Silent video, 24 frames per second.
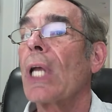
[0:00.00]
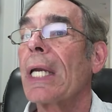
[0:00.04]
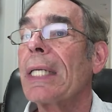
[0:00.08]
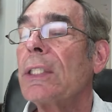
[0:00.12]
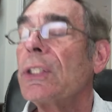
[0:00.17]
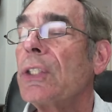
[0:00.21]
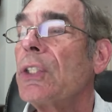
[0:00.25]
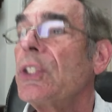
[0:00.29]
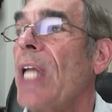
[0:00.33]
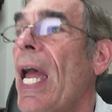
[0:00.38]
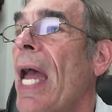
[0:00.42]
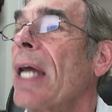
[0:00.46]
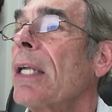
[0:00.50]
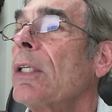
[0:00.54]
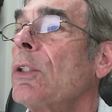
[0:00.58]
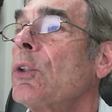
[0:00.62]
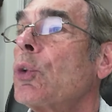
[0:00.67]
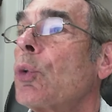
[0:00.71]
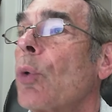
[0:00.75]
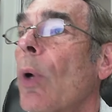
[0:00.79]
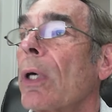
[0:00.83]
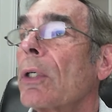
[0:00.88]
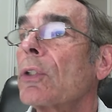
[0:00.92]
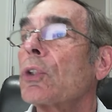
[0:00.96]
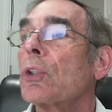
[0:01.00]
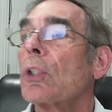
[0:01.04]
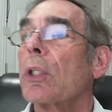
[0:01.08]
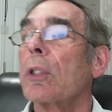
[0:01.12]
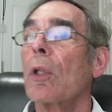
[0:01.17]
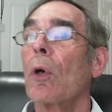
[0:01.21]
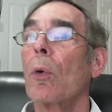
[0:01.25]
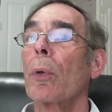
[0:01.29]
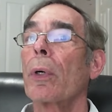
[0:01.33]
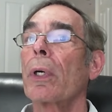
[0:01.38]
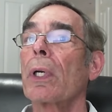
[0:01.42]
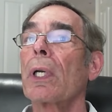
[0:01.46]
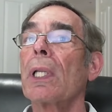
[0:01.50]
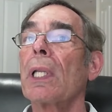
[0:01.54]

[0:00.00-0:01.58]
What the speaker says: like statin drugs to lower